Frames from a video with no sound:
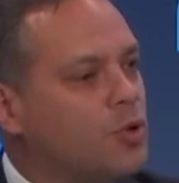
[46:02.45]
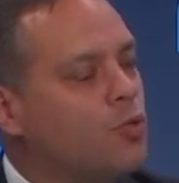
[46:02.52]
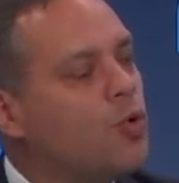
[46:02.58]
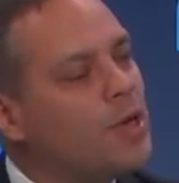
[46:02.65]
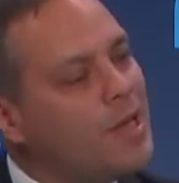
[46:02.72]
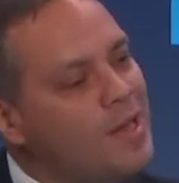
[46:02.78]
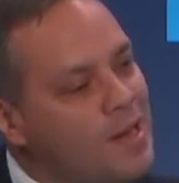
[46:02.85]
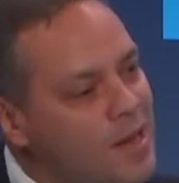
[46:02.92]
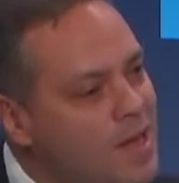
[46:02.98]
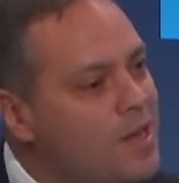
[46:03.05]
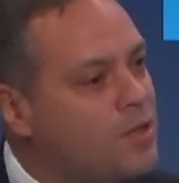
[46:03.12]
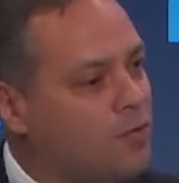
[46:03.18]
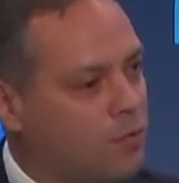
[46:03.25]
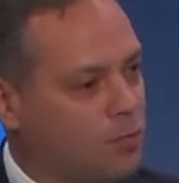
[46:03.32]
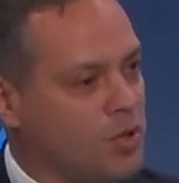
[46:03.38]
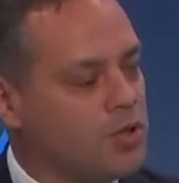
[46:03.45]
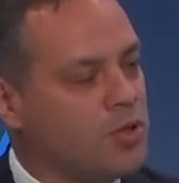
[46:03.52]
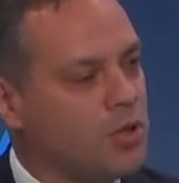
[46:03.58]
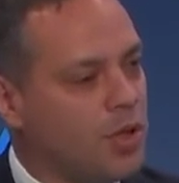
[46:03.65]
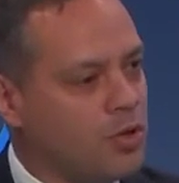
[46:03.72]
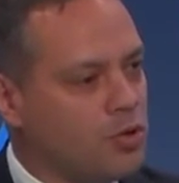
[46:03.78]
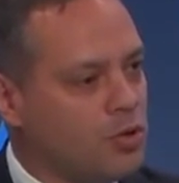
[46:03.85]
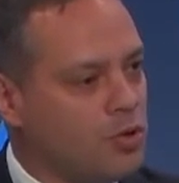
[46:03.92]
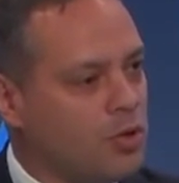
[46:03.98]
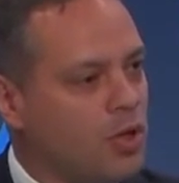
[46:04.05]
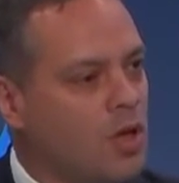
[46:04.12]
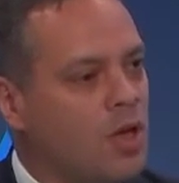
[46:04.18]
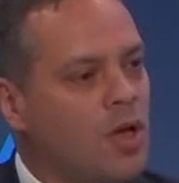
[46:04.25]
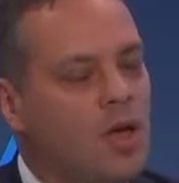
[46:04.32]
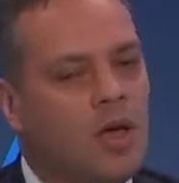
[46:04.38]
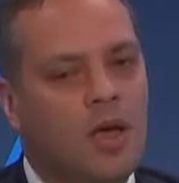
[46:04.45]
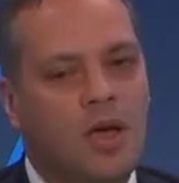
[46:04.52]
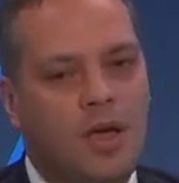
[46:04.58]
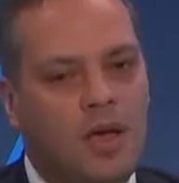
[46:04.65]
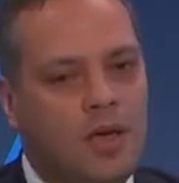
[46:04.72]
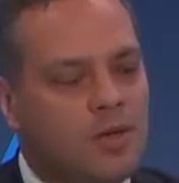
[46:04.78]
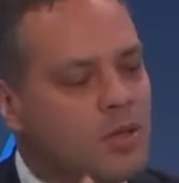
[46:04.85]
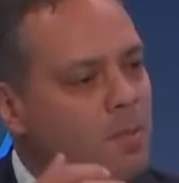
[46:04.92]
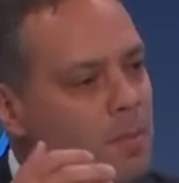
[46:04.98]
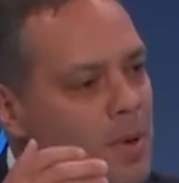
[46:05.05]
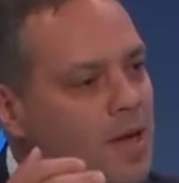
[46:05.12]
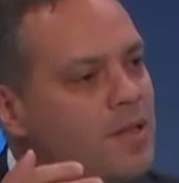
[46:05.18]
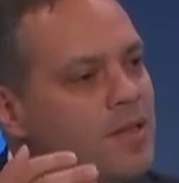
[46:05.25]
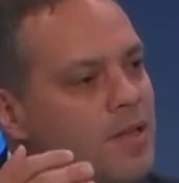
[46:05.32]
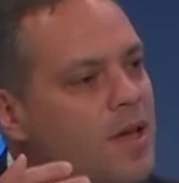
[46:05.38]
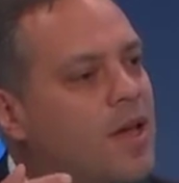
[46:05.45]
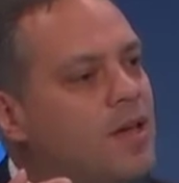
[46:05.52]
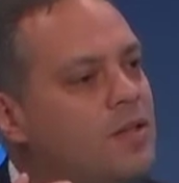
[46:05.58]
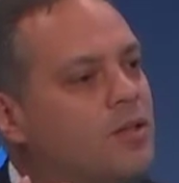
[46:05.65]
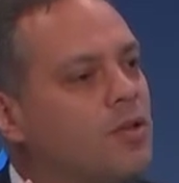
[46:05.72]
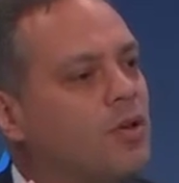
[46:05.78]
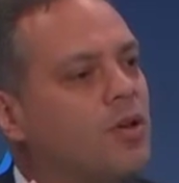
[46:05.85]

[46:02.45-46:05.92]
So what he needs from this election is a mandate